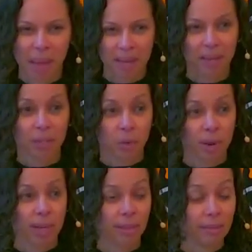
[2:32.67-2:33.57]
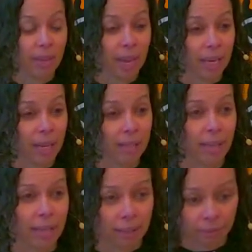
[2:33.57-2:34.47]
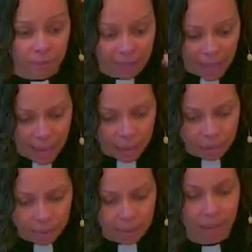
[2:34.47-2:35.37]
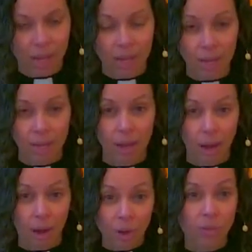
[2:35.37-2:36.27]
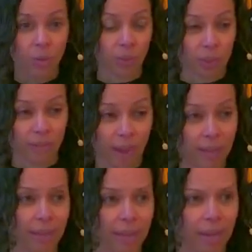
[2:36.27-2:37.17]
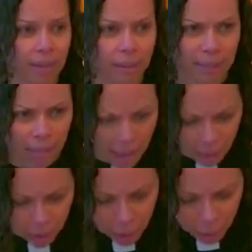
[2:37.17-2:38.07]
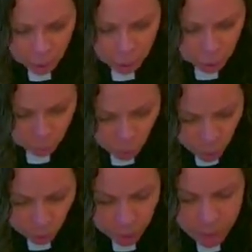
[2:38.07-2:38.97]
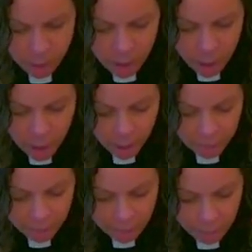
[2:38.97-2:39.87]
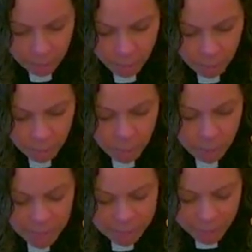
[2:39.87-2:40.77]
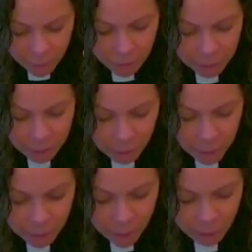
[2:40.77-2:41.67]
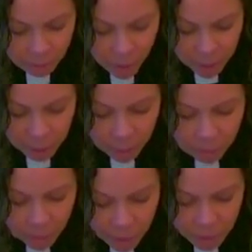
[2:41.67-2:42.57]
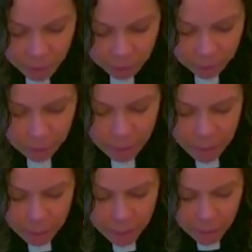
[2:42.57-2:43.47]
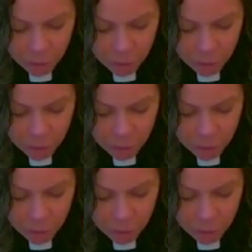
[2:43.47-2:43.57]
time that Habakkuk is already living in, because it sounds also really violent and it sounds so strong. Um, but it's interesting that when God finally reverses